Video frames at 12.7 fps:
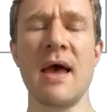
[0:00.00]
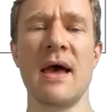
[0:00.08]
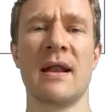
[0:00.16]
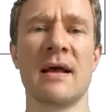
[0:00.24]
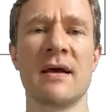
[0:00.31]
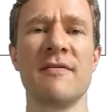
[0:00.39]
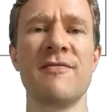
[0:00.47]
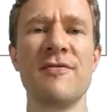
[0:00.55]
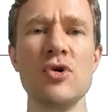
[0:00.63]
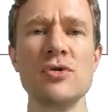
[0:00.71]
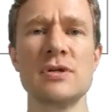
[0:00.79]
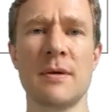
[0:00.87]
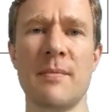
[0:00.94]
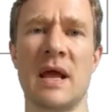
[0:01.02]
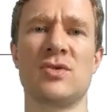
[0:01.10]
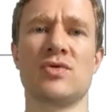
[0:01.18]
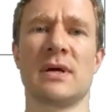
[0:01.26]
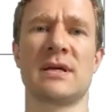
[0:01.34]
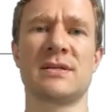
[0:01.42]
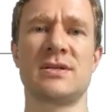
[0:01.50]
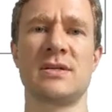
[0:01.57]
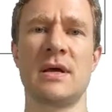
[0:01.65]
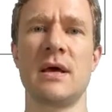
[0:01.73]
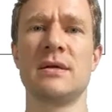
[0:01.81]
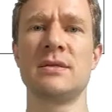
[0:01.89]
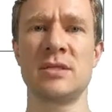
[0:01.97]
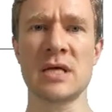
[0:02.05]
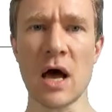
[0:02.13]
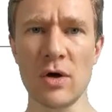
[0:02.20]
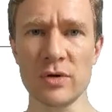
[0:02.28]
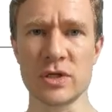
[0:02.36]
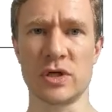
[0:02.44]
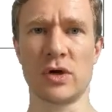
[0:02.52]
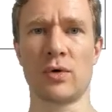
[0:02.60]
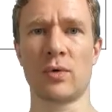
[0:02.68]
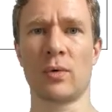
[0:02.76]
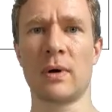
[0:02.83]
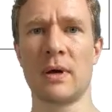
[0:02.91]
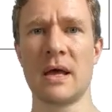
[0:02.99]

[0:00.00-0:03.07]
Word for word: And a confusion matrix tells you,